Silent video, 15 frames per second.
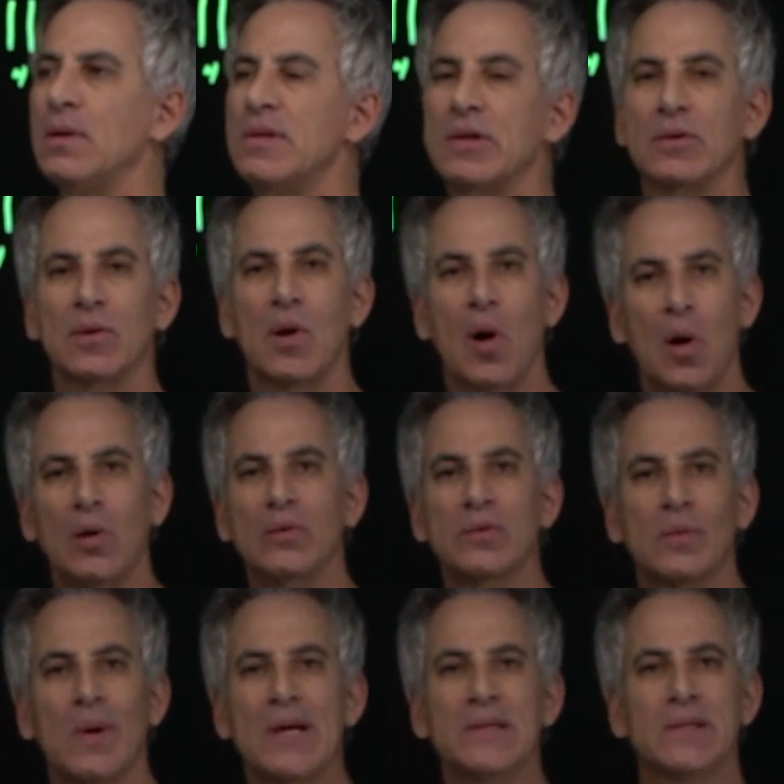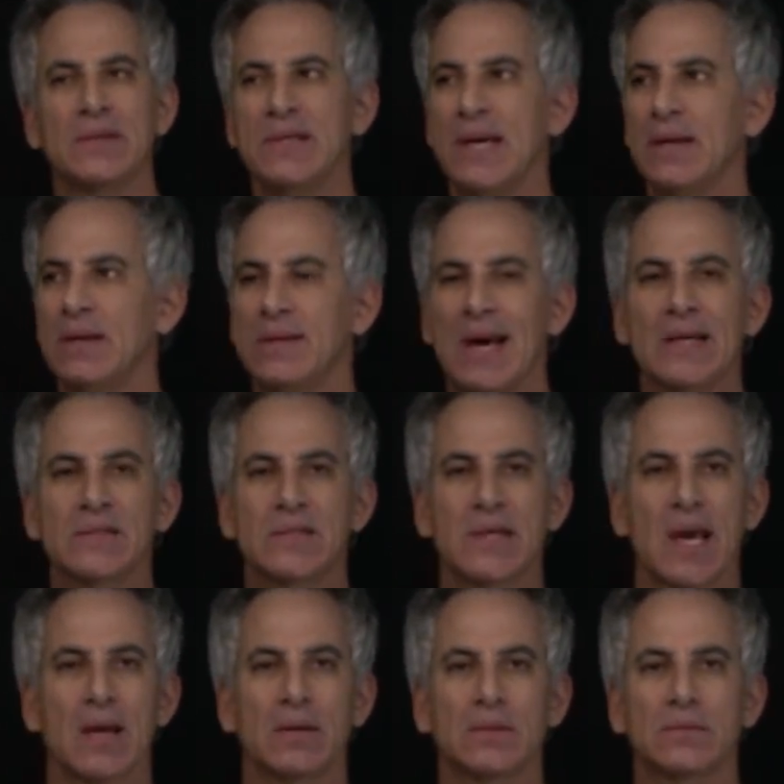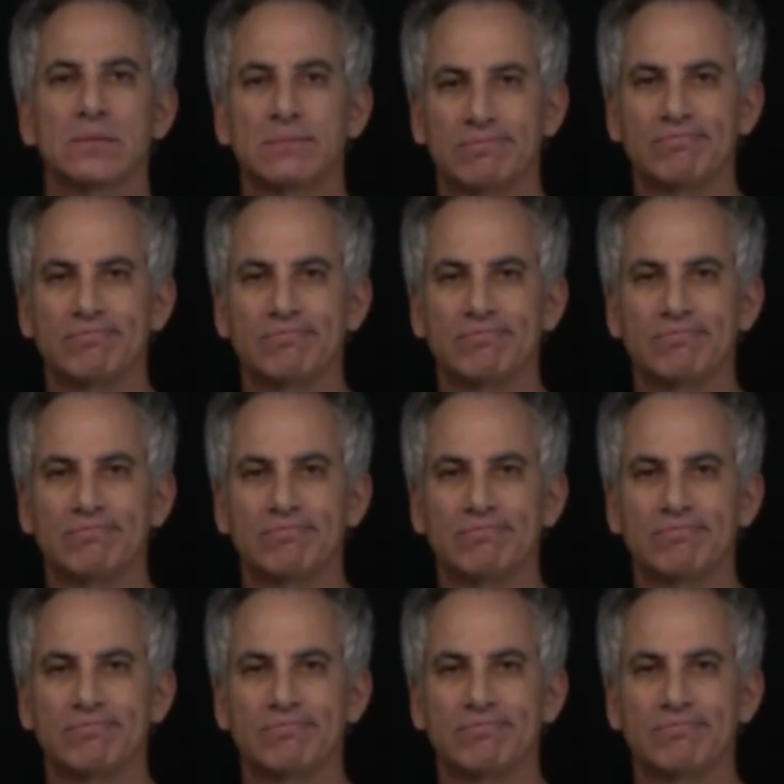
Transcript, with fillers: that are all the way to the end of that scale